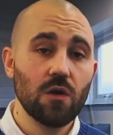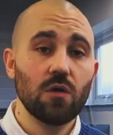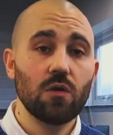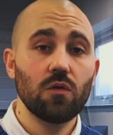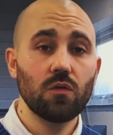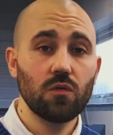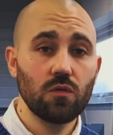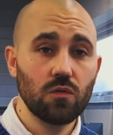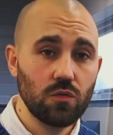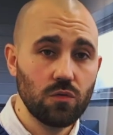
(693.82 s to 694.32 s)

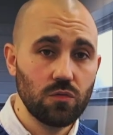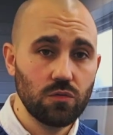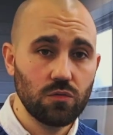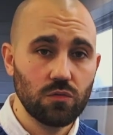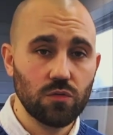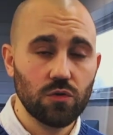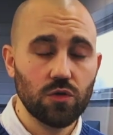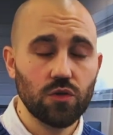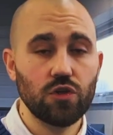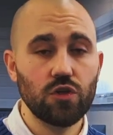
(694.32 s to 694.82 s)
Or
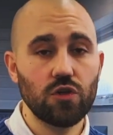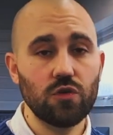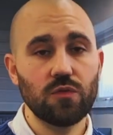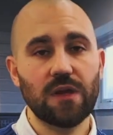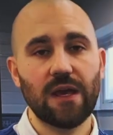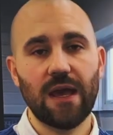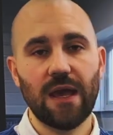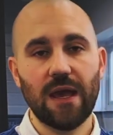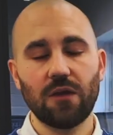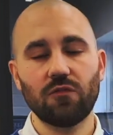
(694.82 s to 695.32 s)
you
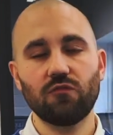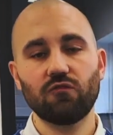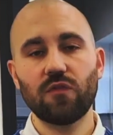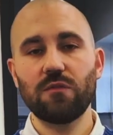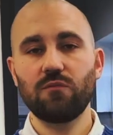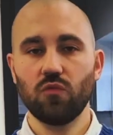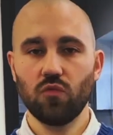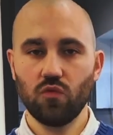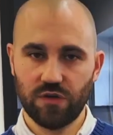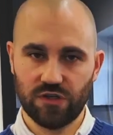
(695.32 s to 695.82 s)
can
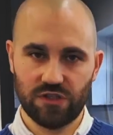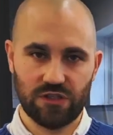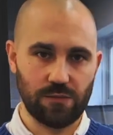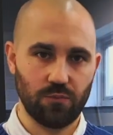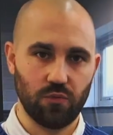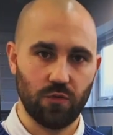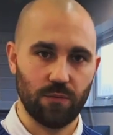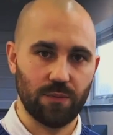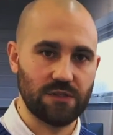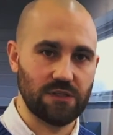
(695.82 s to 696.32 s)
remortgage the
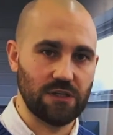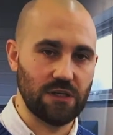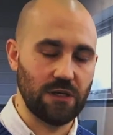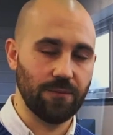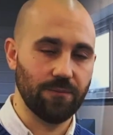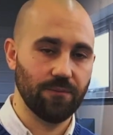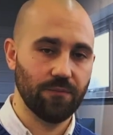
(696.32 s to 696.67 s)
property.